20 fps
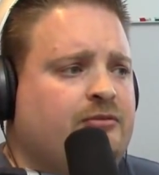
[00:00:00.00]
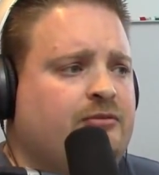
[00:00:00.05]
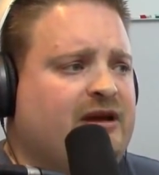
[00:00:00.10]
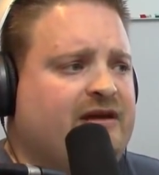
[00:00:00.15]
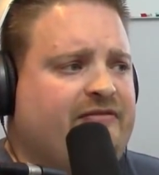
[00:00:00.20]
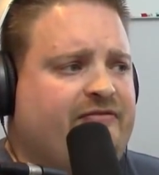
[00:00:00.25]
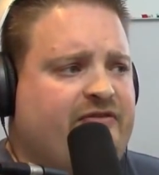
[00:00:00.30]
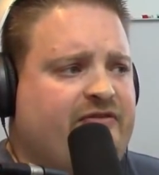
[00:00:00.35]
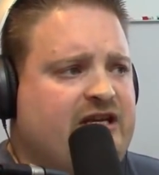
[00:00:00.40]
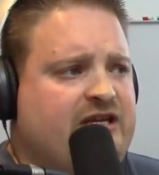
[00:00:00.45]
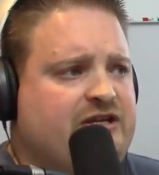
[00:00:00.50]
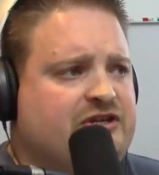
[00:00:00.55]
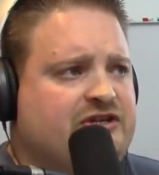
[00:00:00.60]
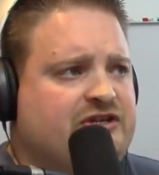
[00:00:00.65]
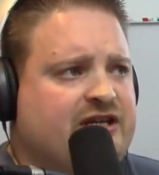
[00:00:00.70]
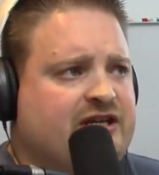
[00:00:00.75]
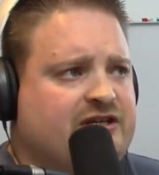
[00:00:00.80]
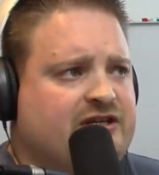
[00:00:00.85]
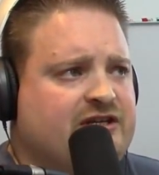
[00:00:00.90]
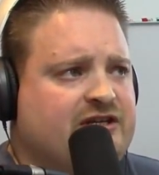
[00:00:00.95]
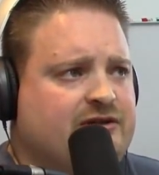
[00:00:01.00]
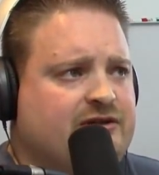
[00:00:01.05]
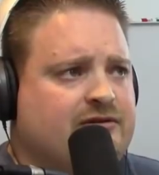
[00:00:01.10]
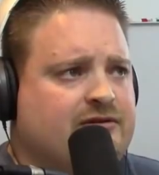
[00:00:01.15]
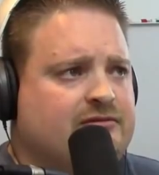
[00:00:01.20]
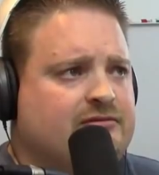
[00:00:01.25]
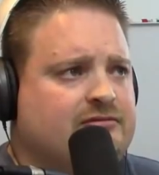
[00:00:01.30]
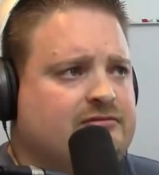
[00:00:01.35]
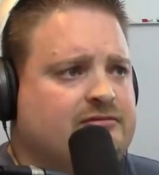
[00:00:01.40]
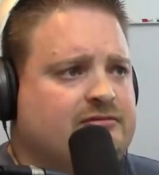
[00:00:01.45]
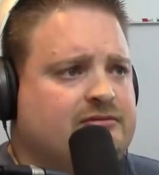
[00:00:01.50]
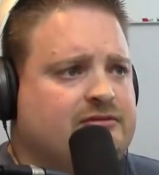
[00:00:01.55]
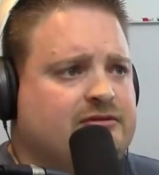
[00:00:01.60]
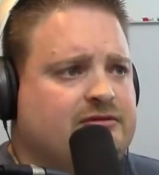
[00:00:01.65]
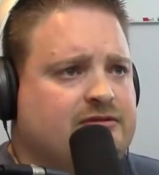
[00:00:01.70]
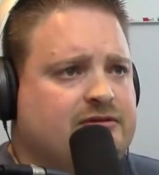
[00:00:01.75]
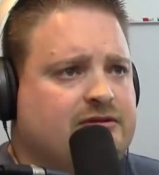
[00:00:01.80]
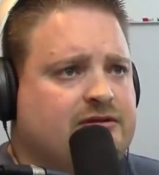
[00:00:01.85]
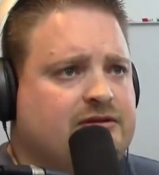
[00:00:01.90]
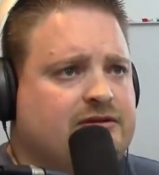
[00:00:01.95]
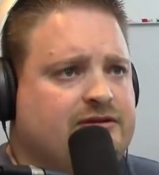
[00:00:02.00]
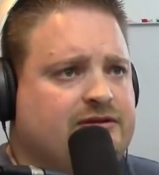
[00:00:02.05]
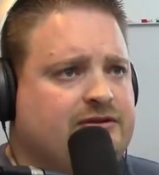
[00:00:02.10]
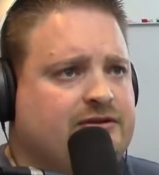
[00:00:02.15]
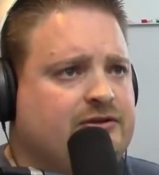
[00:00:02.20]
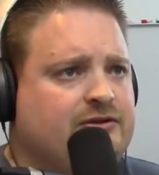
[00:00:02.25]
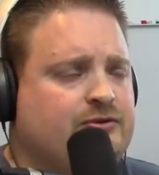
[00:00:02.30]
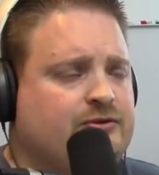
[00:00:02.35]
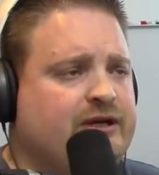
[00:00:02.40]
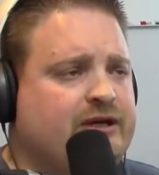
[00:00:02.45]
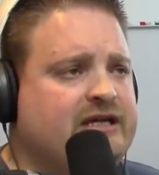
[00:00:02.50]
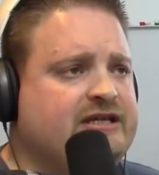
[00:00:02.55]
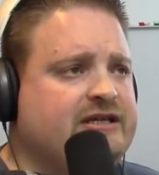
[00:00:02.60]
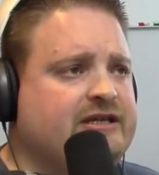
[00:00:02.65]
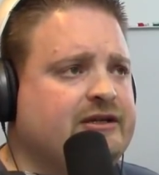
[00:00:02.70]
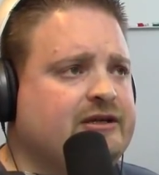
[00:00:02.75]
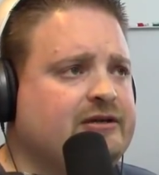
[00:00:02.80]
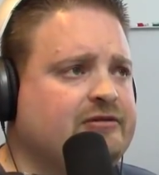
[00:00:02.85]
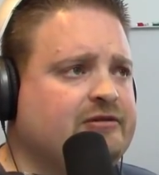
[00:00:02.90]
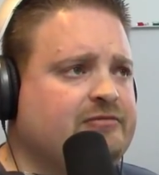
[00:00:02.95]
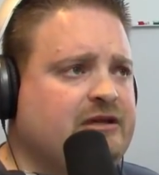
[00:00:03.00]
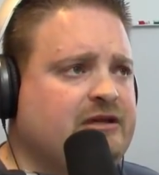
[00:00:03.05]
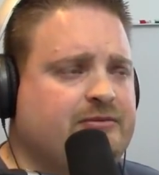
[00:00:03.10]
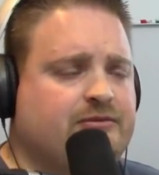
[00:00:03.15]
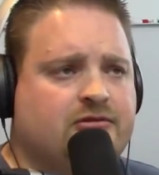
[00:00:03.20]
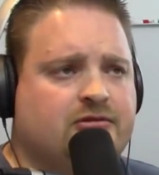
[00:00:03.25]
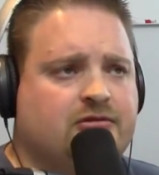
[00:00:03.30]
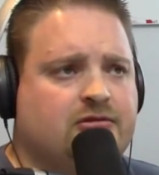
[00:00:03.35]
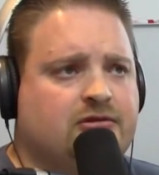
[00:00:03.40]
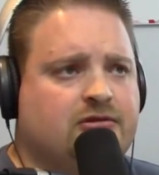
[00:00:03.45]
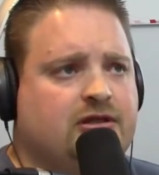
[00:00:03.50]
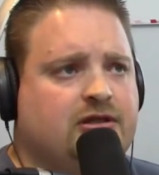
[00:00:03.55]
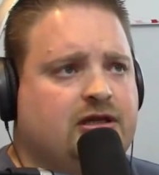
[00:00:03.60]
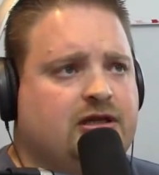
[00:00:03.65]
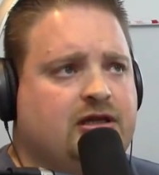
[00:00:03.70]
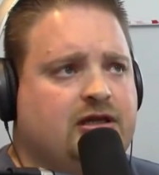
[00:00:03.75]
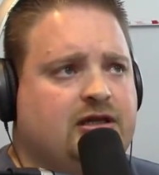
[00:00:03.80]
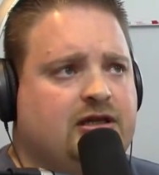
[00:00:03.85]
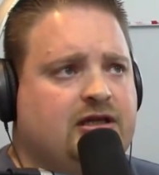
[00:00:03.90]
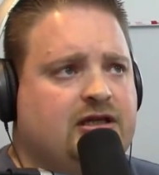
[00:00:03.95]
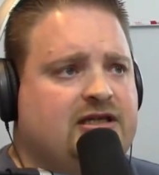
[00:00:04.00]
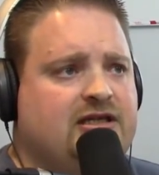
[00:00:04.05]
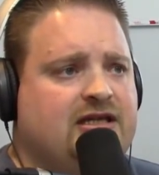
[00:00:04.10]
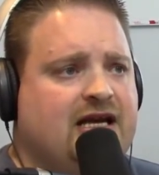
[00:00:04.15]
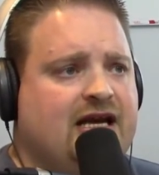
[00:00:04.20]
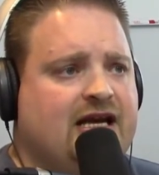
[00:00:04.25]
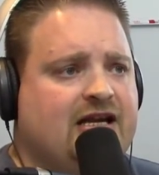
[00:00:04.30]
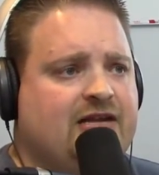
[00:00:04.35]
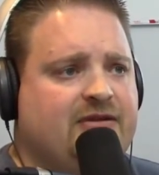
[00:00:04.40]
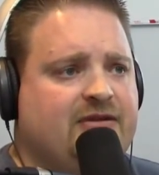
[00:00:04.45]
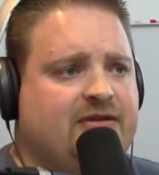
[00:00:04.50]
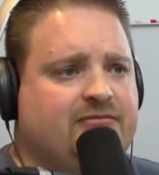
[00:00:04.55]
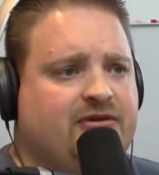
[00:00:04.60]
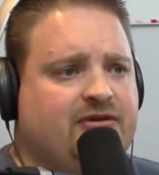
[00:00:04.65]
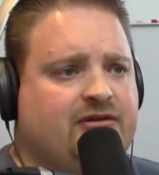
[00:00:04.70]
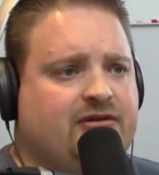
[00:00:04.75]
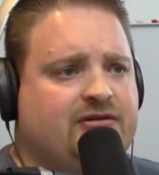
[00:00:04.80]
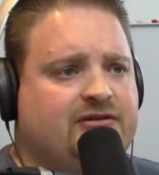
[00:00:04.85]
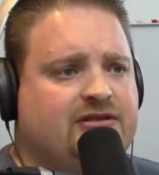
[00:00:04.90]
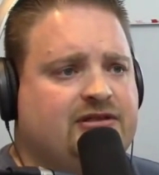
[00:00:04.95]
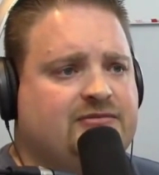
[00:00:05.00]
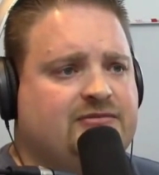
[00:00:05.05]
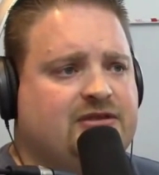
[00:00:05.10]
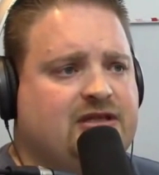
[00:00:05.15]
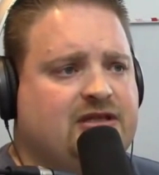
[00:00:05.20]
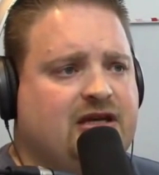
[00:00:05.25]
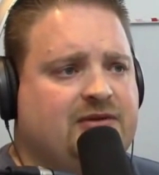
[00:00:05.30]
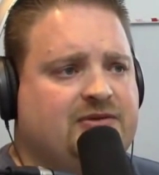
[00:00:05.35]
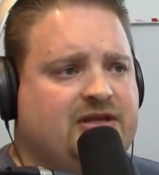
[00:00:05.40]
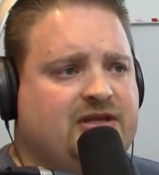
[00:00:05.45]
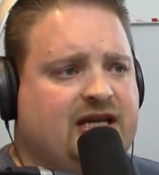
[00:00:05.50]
feed just gets so crazy, though, with people tagging me in posts sometimes.